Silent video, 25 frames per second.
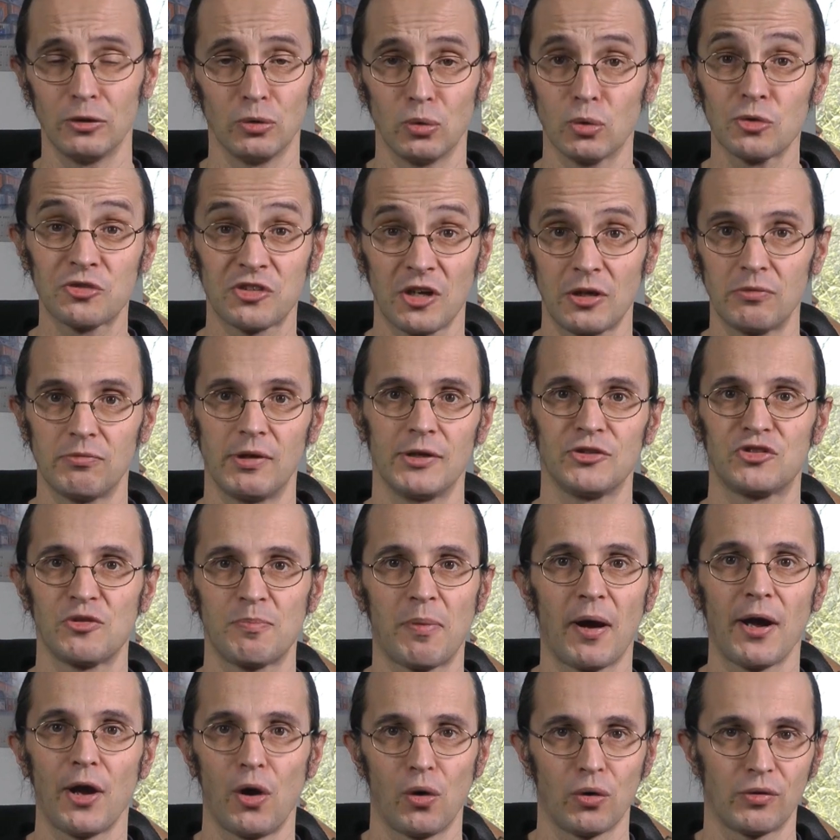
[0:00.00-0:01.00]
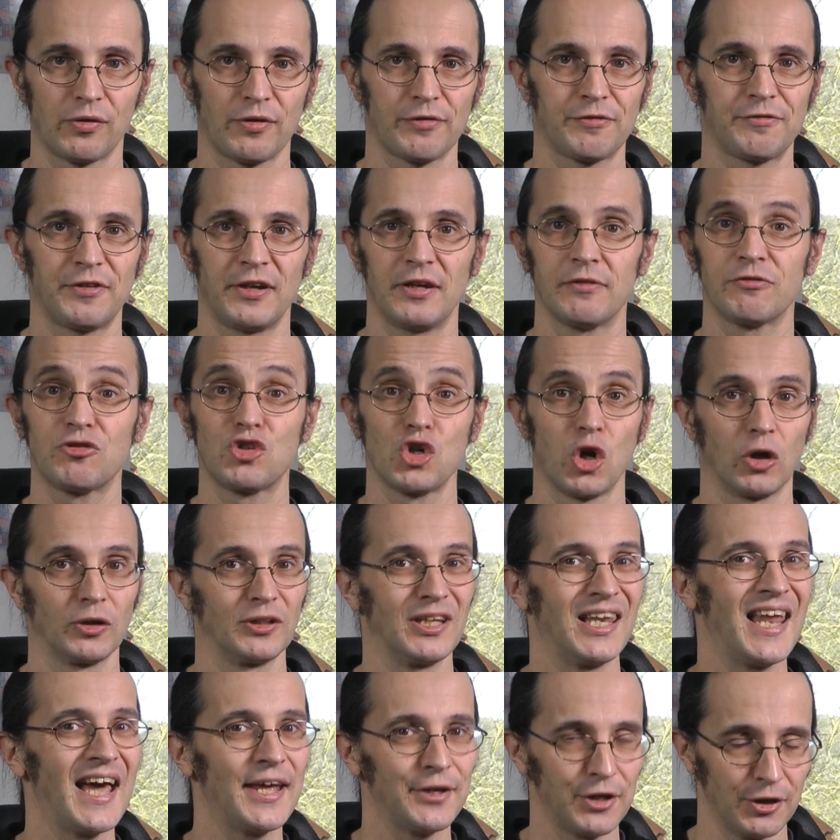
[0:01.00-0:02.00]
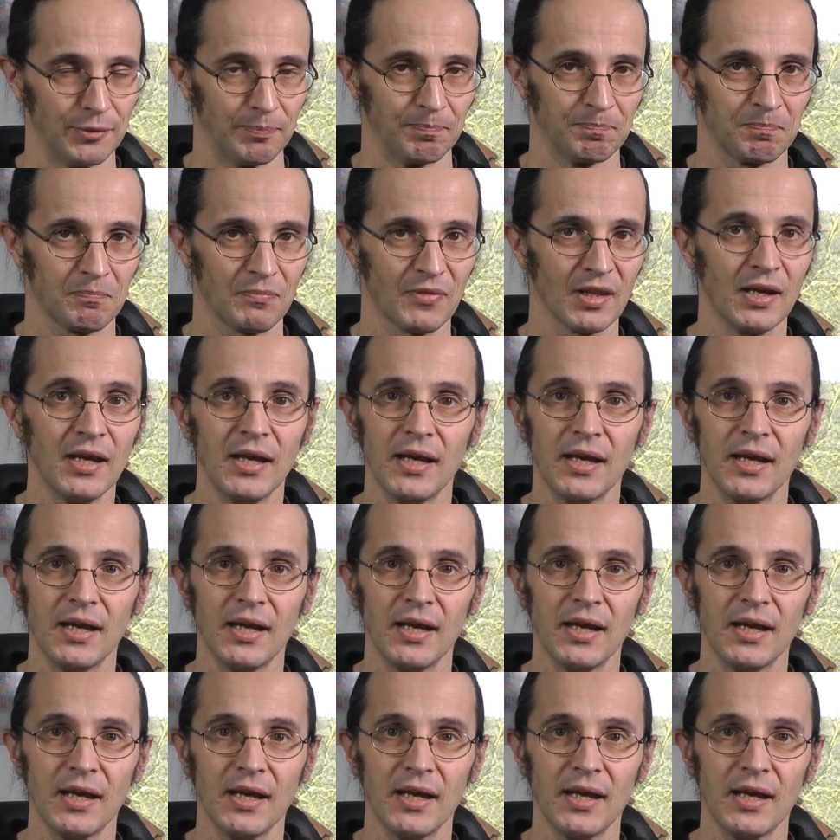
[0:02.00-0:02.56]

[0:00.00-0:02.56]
who also wrote a biography of John Lennon.